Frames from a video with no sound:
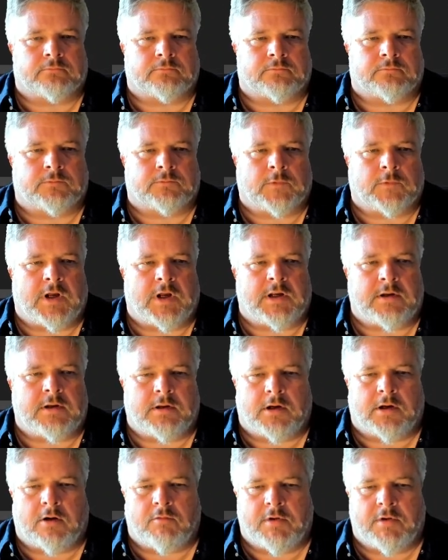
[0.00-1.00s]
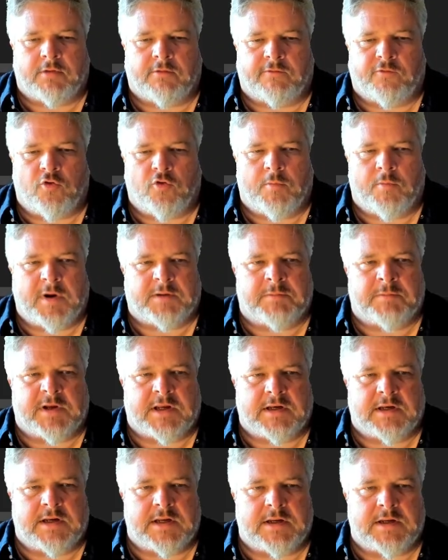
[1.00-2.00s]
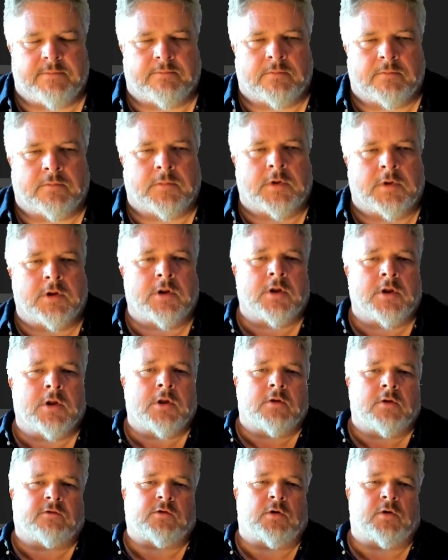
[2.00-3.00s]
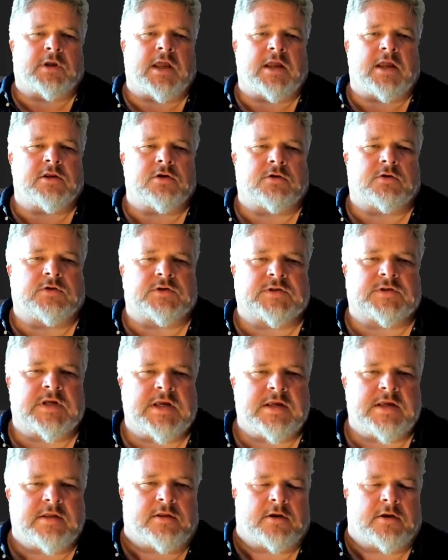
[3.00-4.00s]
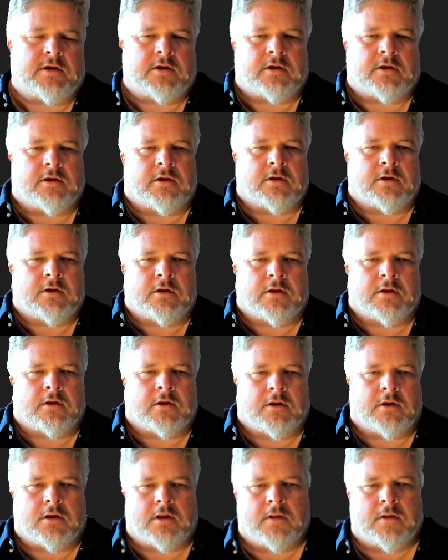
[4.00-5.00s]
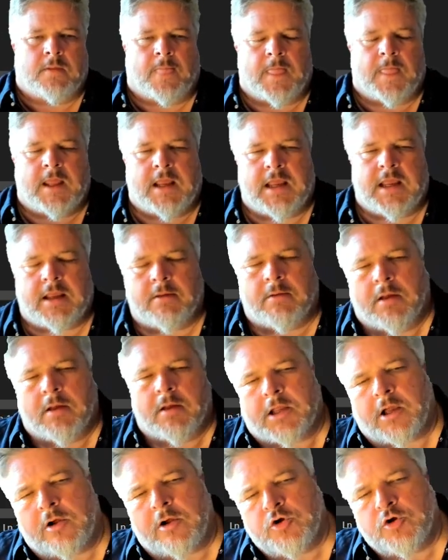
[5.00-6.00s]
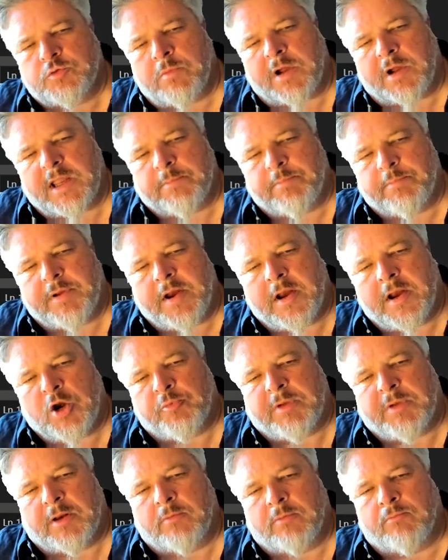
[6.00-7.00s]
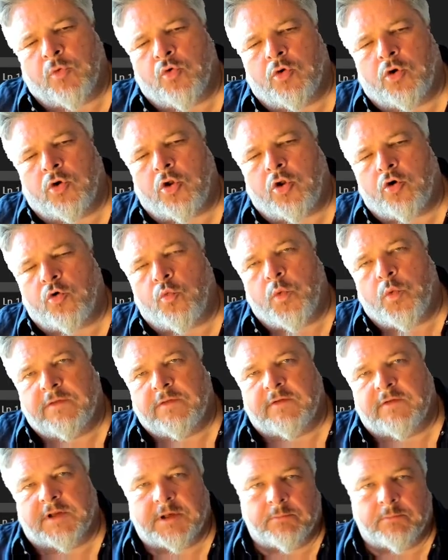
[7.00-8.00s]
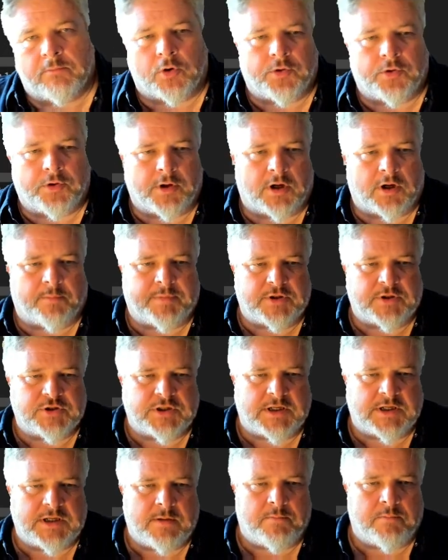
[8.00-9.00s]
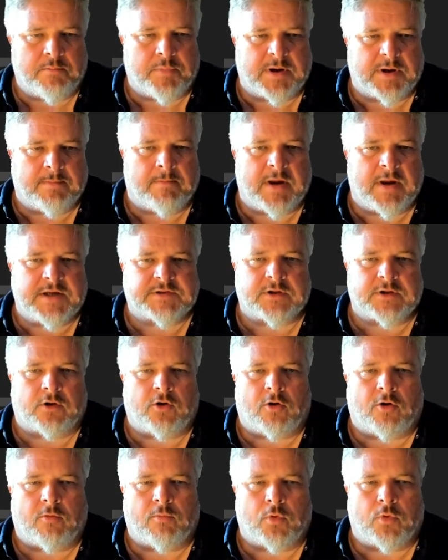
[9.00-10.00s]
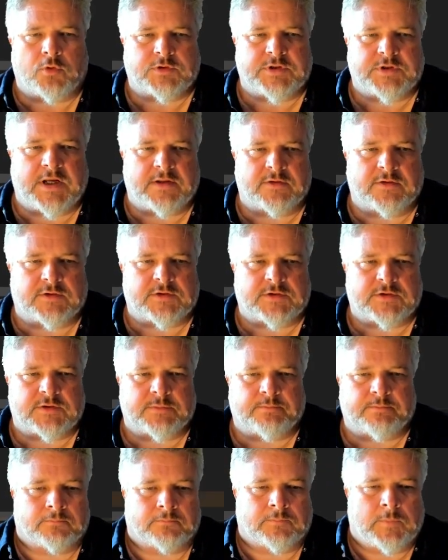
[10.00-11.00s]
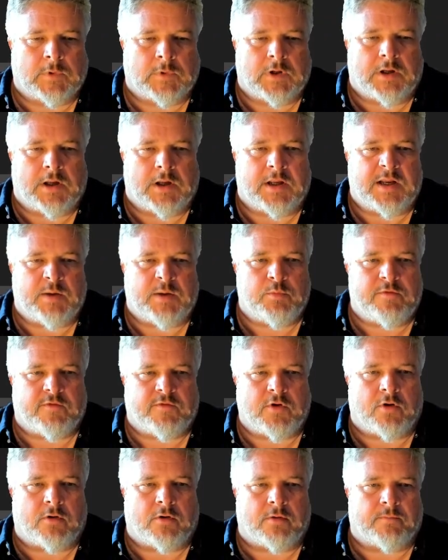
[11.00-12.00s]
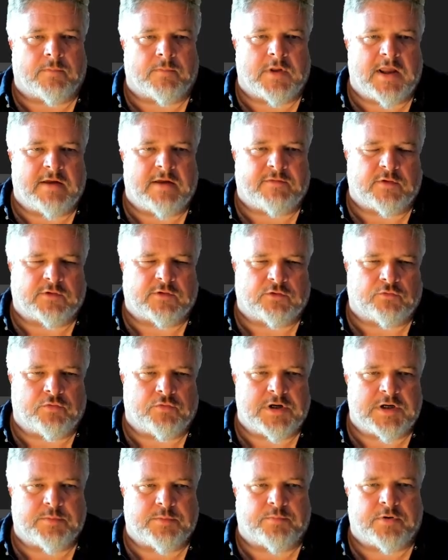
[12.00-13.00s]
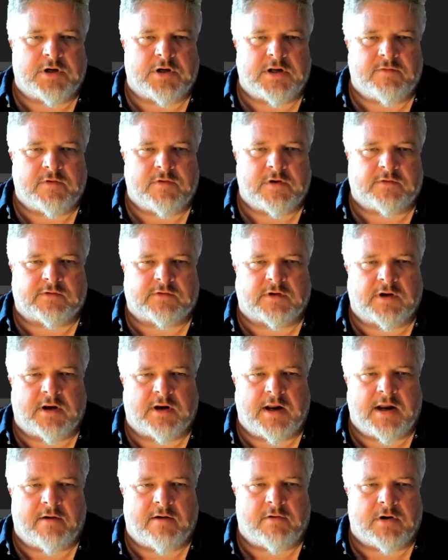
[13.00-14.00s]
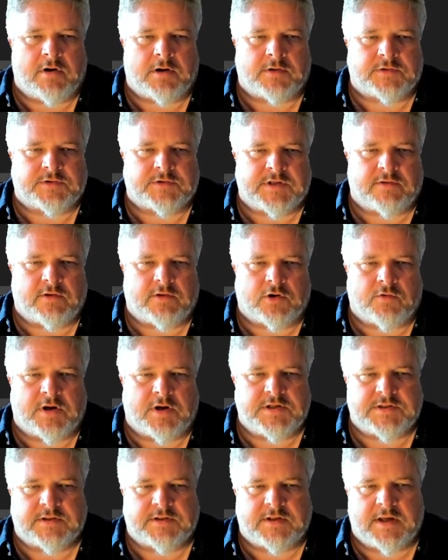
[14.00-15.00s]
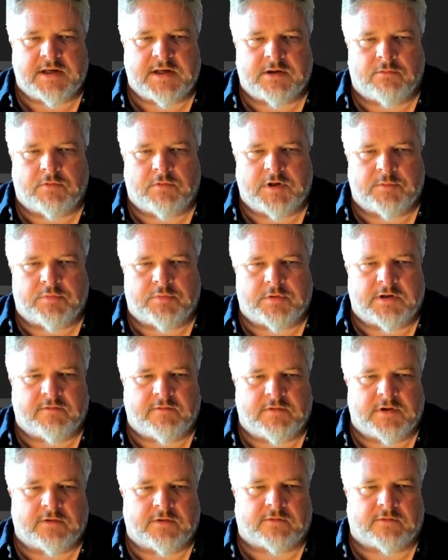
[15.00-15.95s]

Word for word: Okay, and I'll run the format, make it neat. So again, you can see that it, code might appear a little bit more long-winded in modern RPG, but it makes a lot more sense. And then we've got, if it is a read previous and an error, set the greater than and read previous.